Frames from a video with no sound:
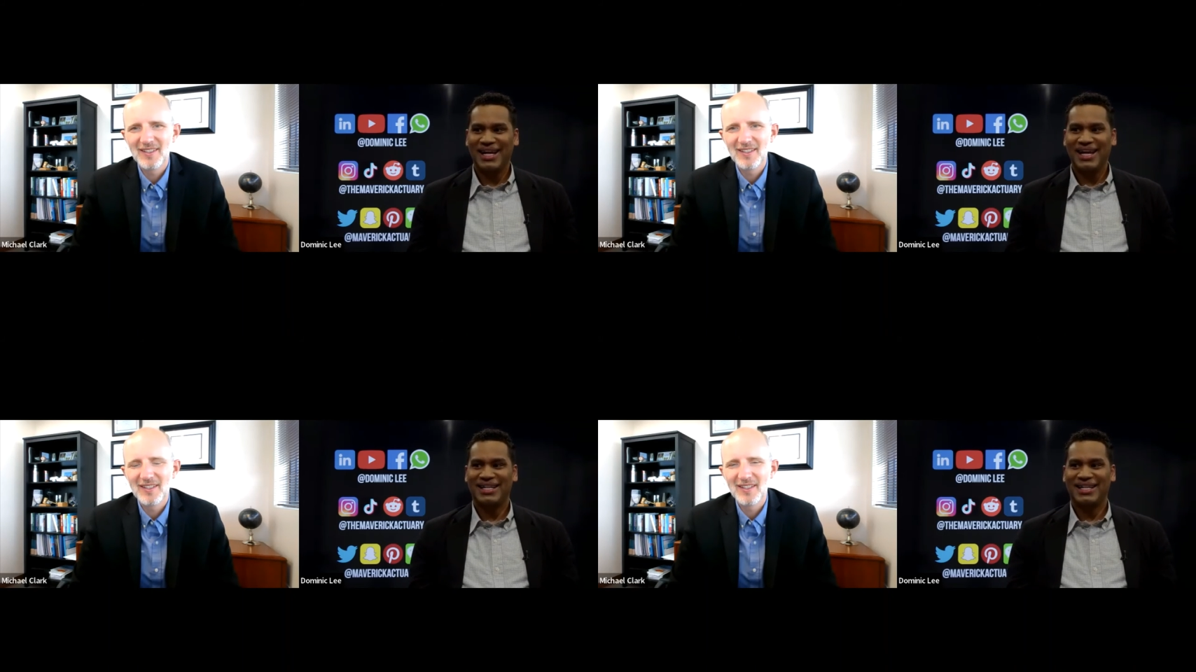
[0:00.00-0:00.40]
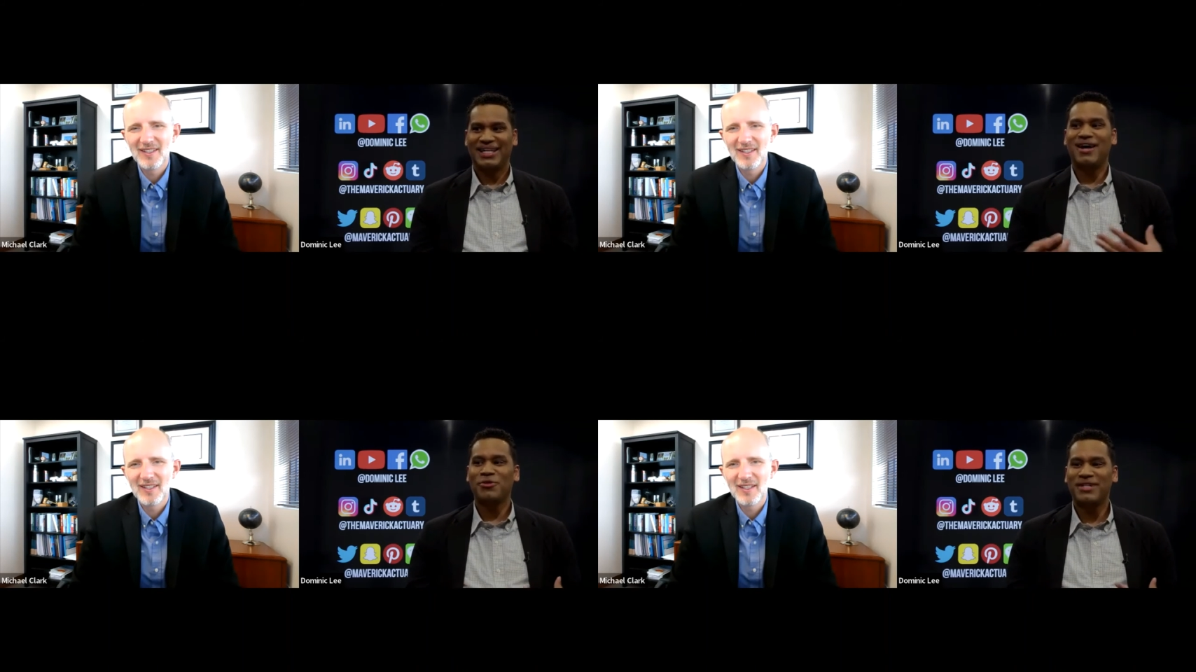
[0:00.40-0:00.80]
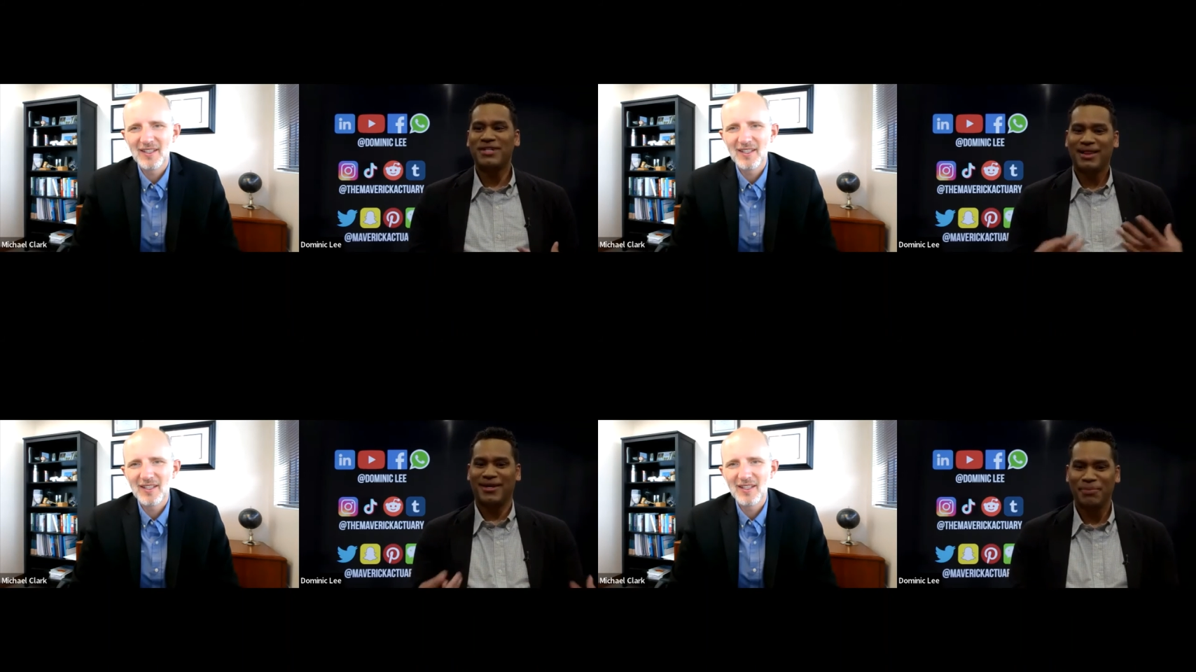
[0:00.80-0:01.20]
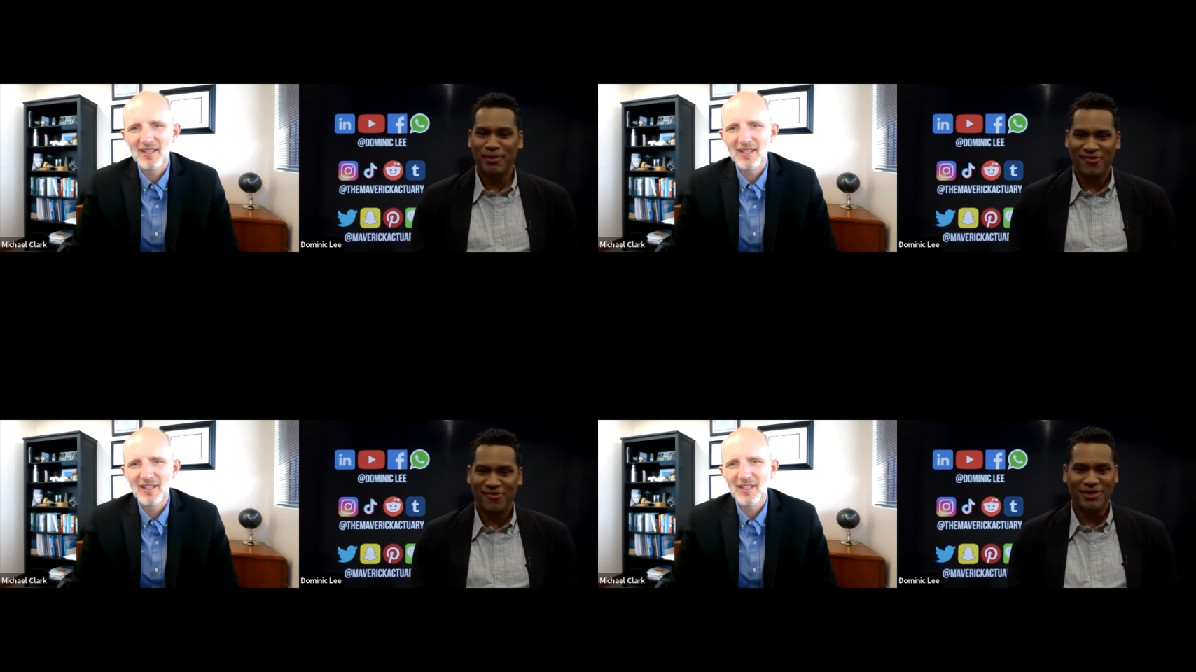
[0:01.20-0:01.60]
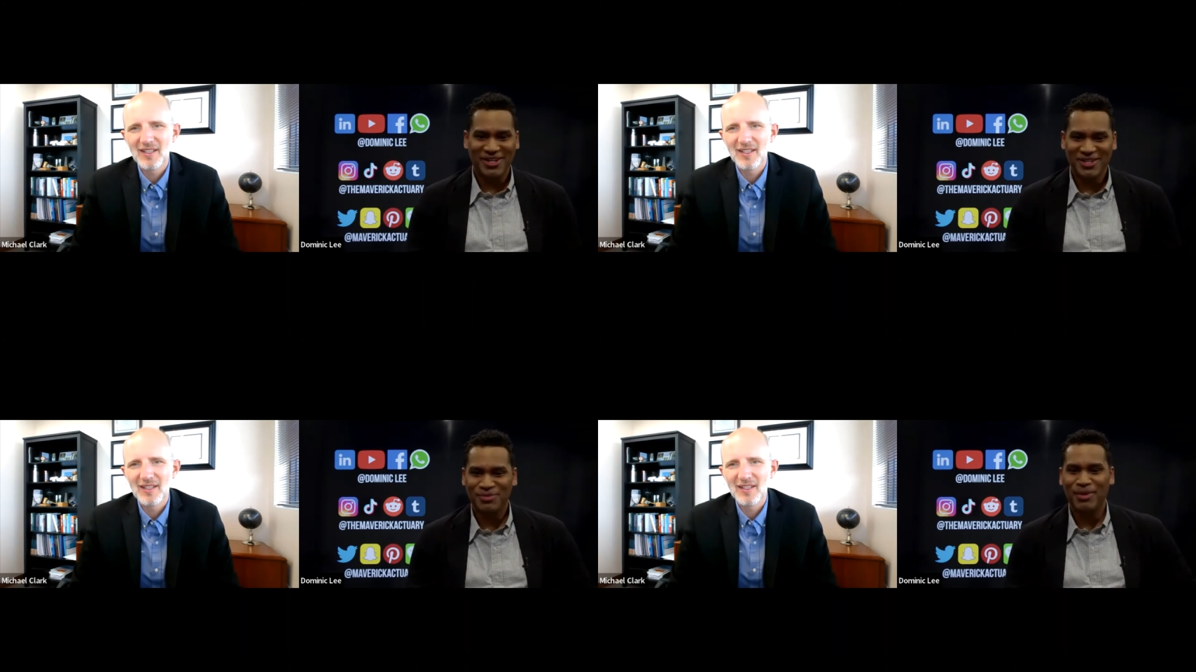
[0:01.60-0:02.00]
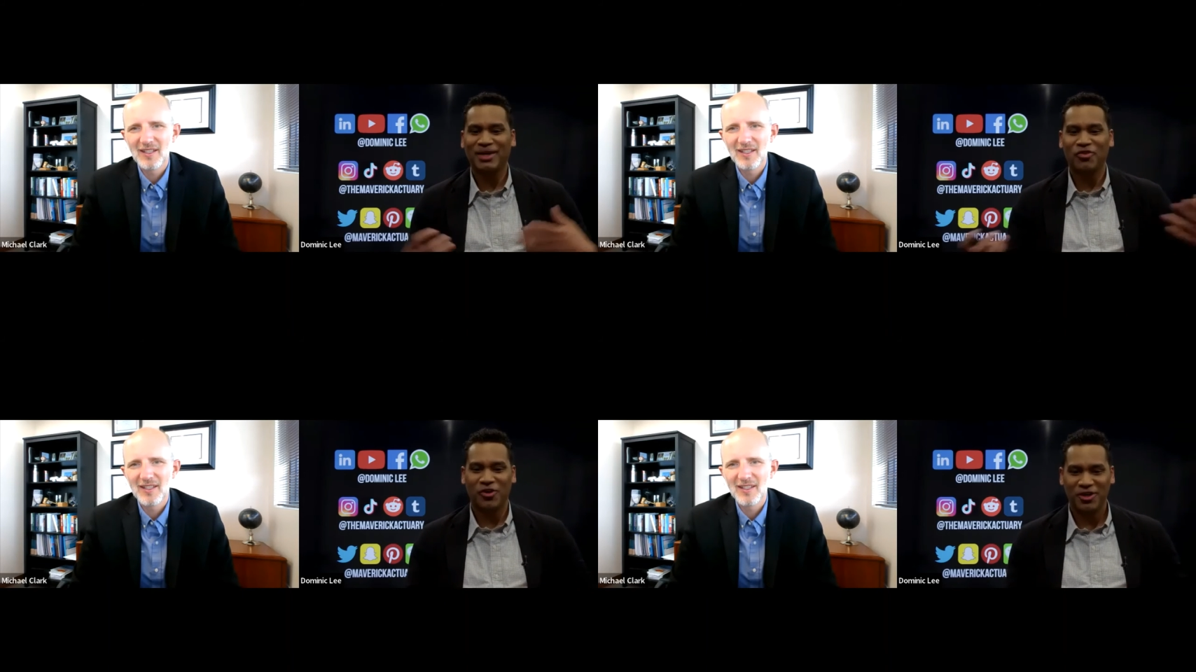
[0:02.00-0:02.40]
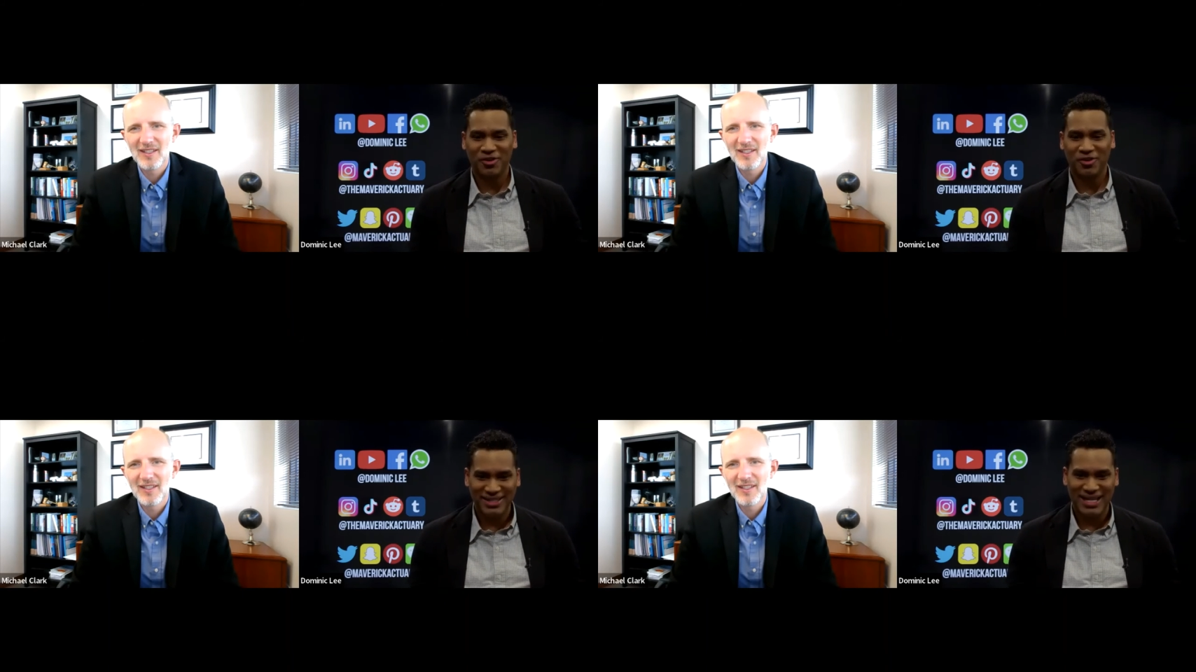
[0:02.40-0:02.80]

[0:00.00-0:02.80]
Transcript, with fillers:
Speaker 1: it, it's almost like therapy for me, right? Just making fun of the